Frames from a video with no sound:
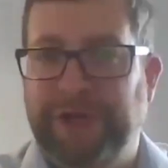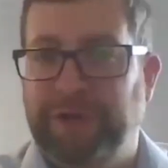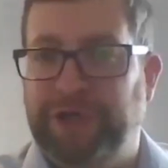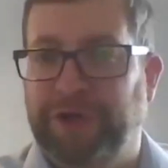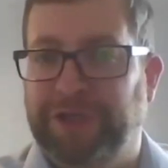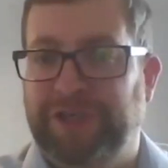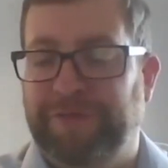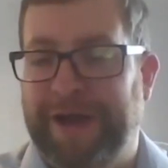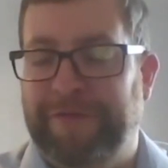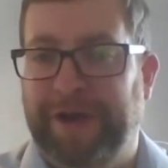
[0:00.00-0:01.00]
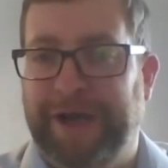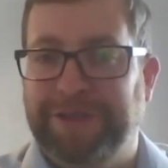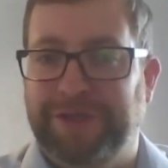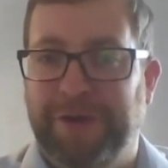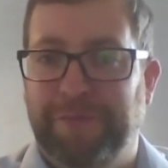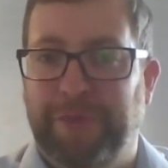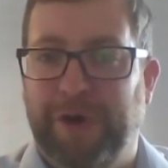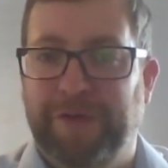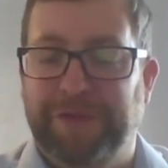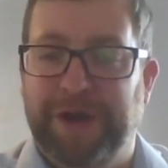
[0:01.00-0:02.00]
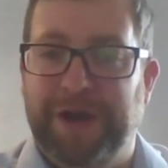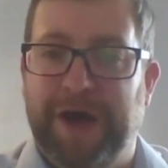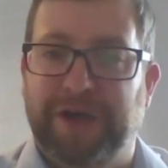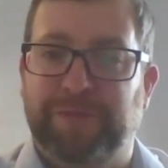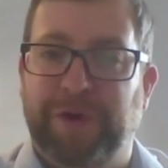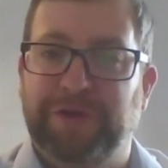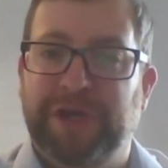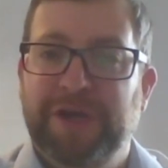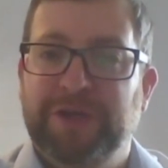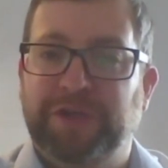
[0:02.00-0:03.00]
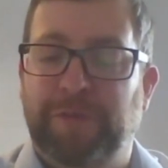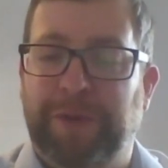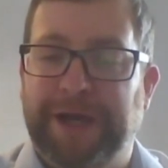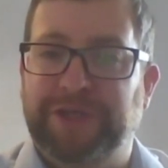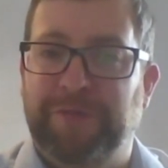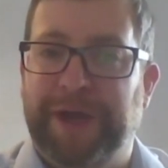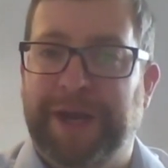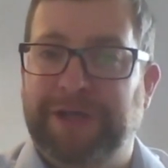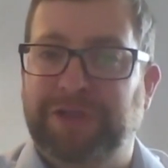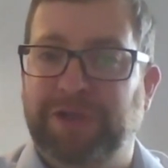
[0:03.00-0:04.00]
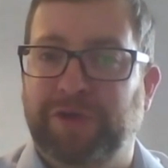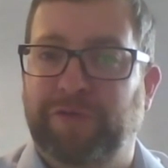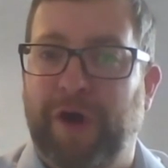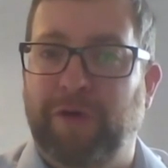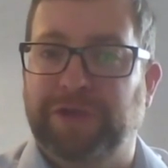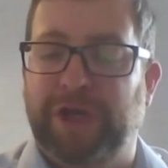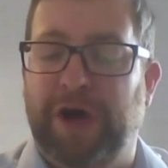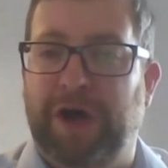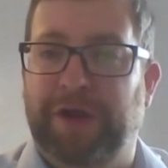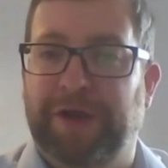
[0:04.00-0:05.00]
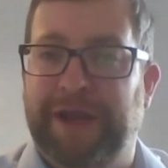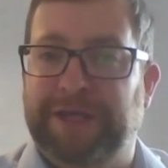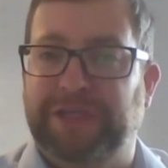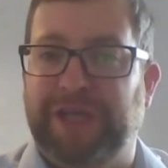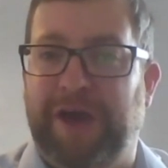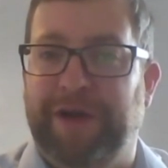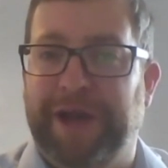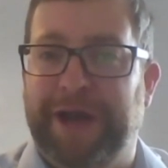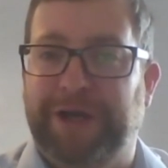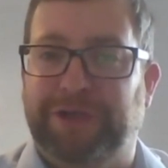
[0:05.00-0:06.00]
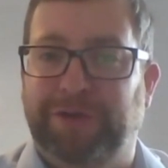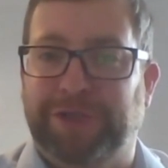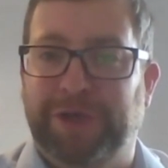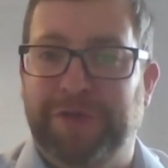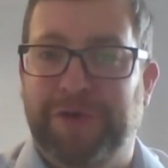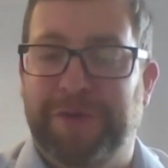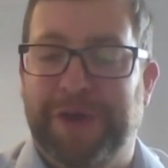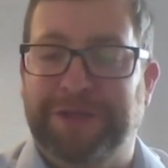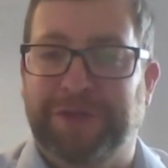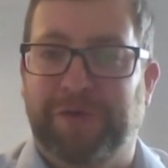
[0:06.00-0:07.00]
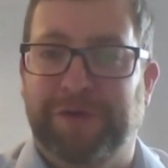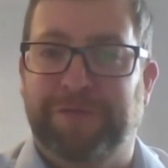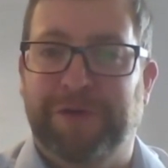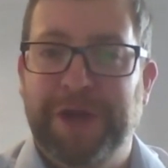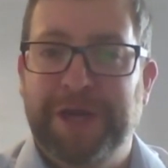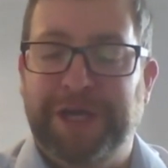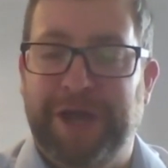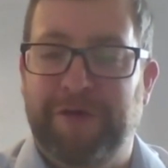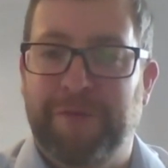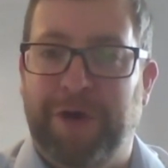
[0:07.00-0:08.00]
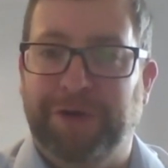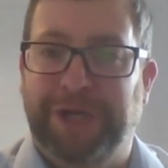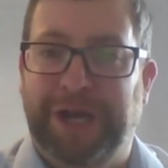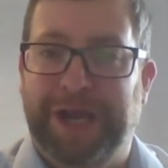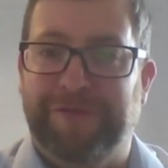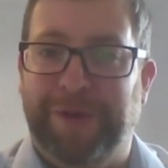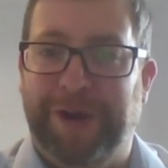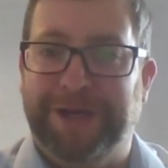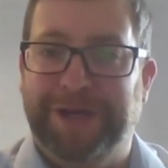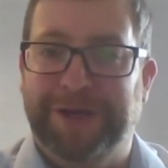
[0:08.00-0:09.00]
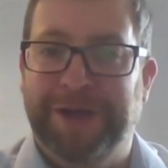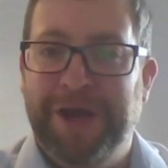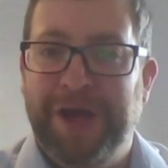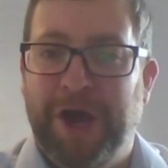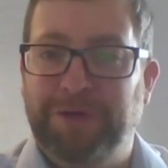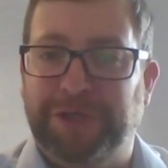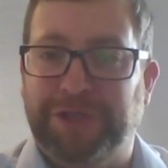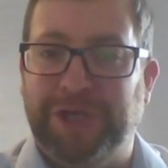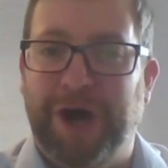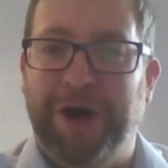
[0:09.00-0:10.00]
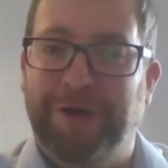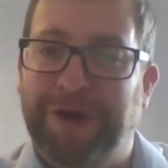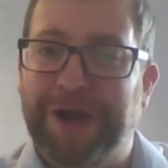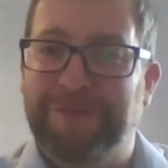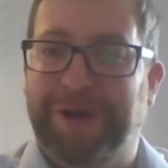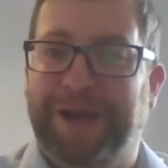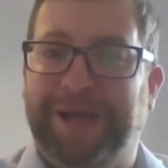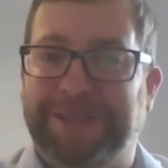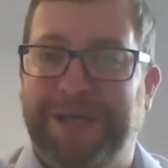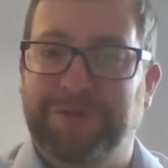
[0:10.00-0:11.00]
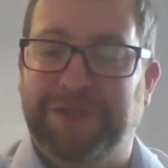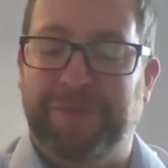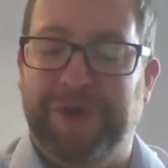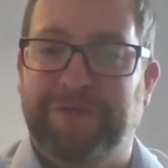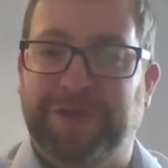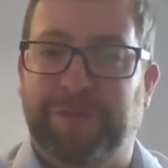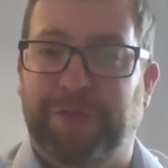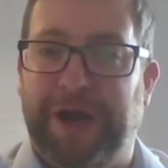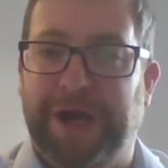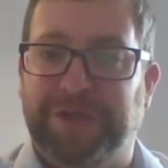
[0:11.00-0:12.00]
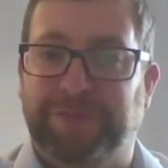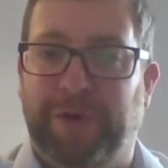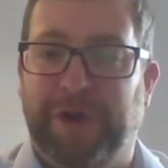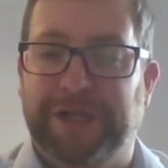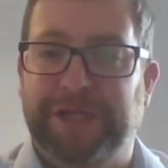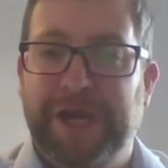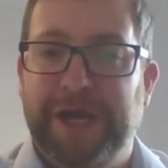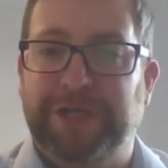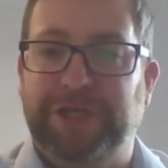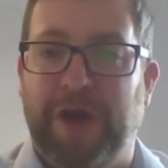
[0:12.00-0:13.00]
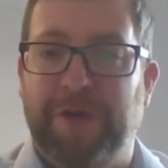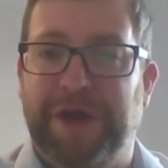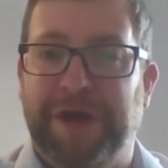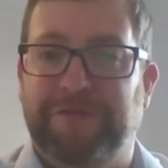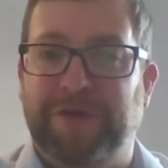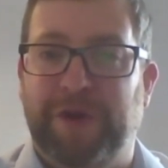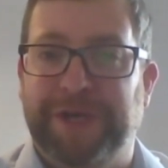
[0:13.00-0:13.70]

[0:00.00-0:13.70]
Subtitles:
no shortage of effort, has there? But I suppose some players are being asked to do roles that aren't necessarily natural to them. You ended up with Kieran Morris at left back and Otis Khan at right back last night. Was a bit of a surprise, but it's shown that you've got to be